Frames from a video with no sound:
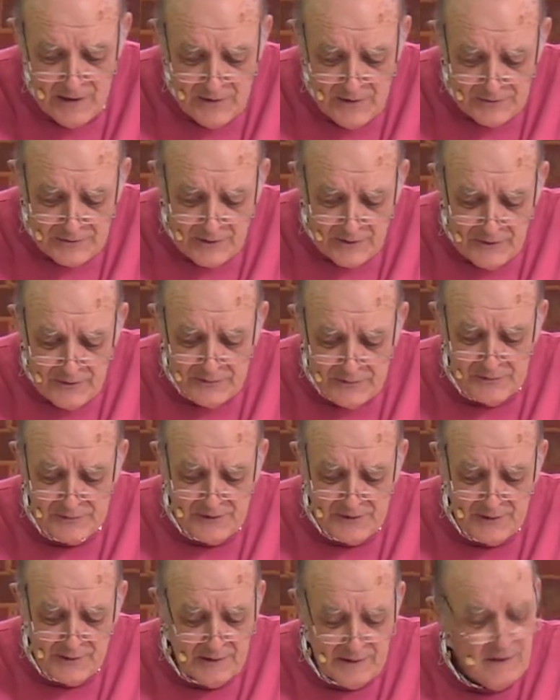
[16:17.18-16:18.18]
So this
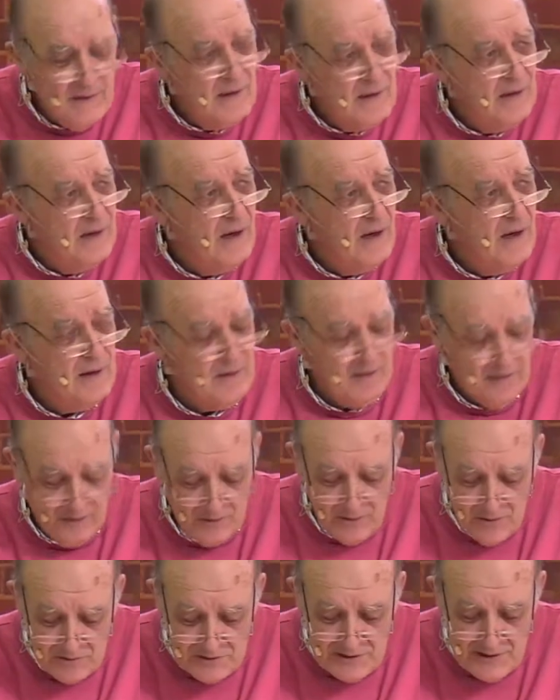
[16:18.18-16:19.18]
is a
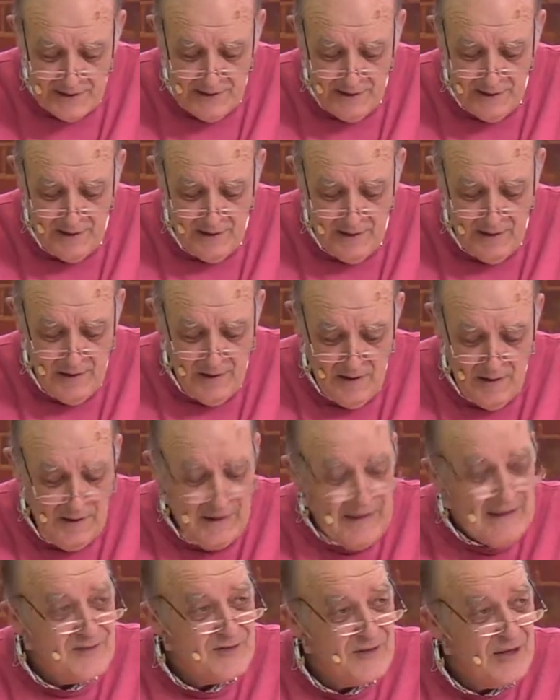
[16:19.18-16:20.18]
hugely
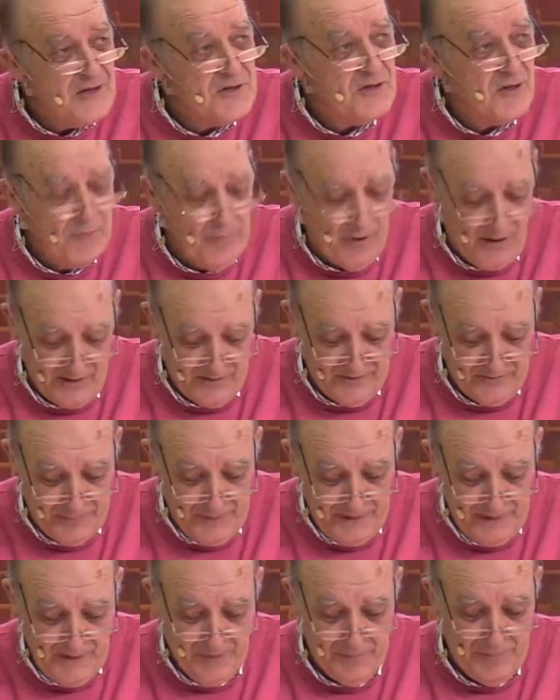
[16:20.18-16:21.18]
essential part of
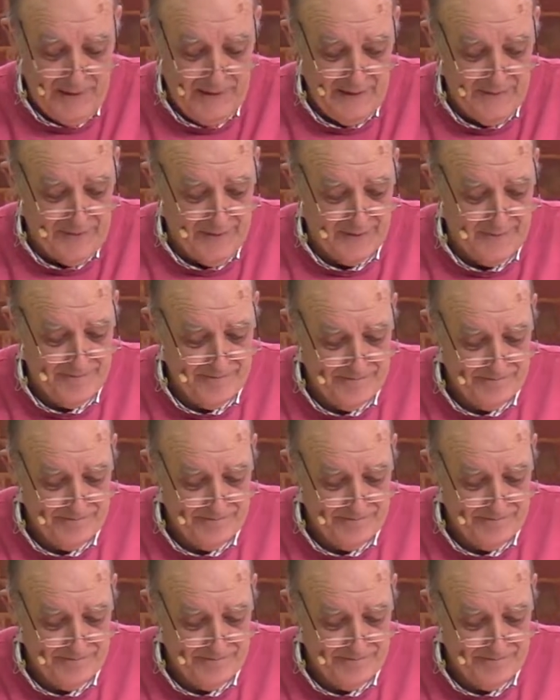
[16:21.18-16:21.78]
being a believer.